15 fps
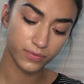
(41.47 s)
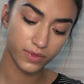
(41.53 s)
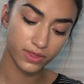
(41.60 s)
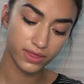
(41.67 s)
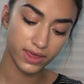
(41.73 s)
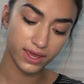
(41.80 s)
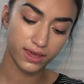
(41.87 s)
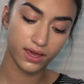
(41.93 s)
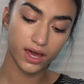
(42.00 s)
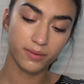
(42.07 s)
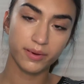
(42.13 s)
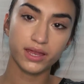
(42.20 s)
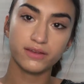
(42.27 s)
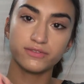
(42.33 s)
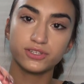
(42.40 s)
they come
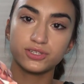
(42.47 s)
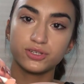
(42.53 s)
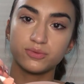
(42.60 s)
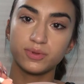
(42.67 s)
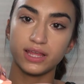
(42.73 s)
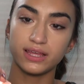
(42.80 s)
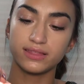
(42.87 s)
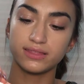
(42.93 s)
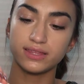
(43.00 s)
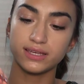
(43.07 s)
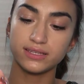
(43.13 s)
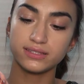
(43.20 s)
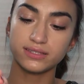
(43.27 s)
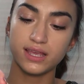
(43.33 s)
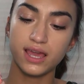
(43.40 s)
out of a tube like
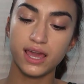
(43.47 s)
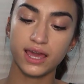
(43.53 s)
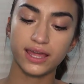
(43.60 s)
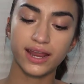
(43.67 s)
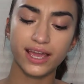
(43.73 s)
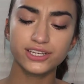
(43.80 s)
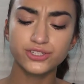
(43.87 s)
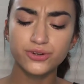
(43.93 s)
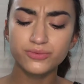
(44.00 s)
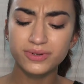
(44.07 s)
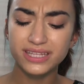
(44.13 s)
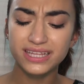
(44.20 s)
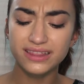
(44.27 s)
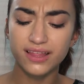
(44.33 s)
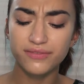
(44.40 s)
this, and I don't
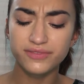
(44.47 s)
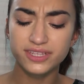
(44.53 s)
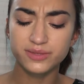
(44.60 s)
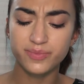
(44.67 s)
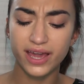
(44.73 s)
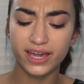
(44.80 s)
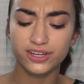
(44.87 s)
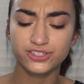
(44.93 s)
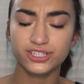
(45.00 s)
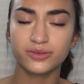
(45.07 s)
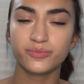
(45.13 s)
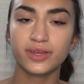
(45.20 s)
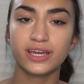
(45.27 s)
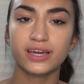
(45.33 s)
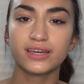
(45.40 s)
really love this packaging
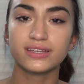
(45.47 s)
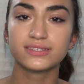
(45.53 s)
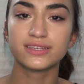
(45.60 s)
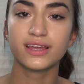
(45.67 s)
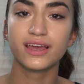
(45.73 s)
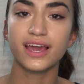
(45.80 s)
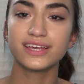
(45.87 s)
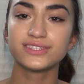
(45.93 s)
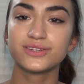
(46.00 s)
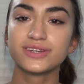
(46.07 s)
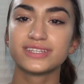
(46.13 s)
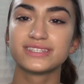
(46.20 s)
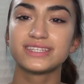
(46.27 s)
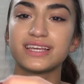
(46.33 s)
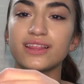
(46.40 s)
because, as you
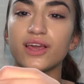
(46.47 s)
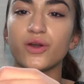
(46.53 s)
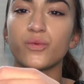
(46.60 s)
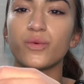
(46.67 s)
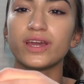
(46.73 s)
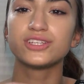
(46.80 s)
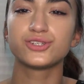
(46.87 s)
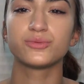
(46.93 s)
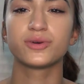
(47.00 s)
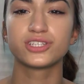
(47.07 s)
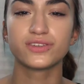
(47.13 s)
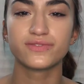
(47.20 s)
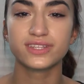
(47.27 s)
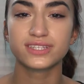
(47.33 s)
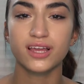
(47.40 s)
can see, like way too much
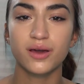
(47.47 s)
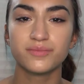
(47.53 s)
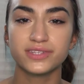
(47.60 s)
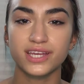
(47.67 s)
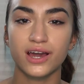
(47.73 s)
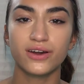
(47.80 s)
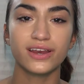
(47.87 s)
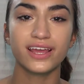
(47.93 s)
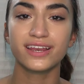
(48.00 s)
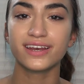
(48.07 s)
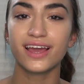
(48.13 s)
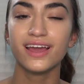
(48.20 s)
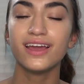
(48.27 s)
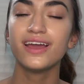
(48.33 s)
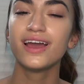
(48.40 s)
of this comes out. And
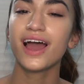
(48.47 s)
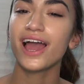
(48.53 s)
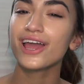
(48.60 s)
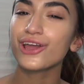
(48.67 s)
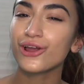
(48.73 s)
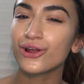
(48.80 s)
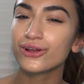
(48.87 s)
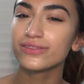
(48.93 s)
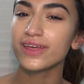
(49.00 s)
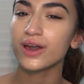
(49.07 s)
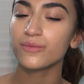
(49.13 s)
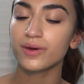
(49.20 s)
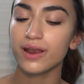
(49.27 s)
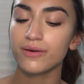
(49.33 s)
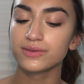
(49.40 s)
I heard that
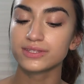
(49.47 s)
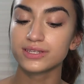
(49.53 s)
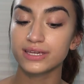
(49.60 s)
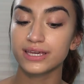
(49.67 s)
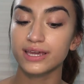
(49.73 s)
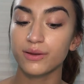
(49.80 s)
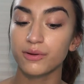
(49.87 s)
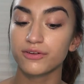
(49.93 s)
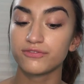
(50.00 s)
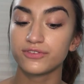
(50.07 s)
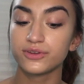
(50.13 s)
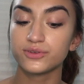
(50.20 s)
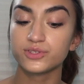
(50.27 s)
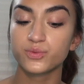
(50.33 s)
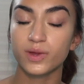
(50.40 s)
when I was looking at
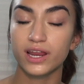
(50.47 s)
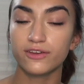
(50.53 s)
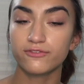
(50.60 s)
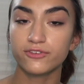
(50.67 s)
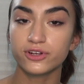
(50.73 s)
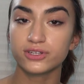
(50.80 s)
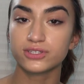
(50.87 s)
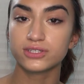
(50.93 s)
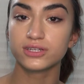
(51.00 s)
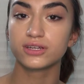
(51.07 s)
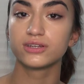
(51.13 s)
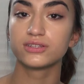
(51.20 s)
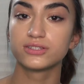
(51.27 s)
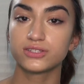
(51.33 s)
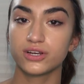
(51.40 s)
reviews when I first
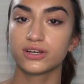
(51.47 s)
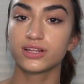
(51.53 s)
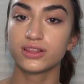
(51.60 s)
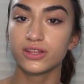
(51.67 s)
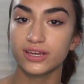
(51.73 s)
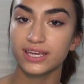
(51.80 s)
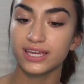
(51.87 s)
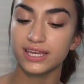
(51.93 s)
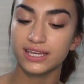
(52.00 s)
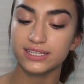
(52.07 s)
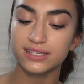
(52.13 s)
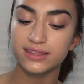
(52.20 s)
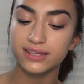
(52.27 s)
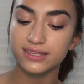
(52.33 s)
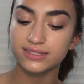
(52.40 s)
started looking
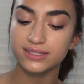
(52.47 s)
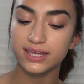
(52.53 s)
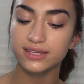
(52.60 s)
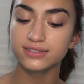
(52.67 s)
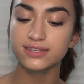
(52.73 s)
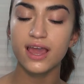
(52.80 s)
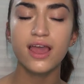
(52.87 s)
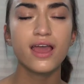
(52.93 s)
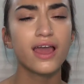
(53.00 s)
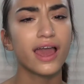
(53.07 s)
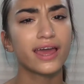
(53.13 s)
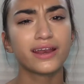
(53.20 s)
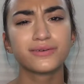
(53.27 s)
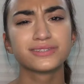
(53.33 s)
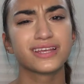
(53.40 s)
into these things,
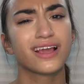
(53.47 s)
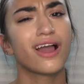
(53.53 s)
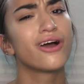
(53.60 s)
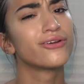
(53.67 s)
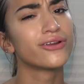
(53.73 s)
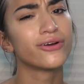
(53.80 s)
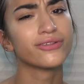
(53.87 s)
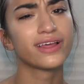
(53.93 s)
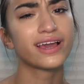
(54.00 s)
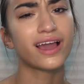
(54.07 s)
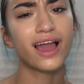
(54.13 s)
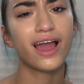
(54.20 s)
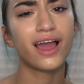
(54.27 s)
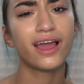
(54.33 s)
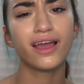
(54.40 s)
and I was like, oh no, like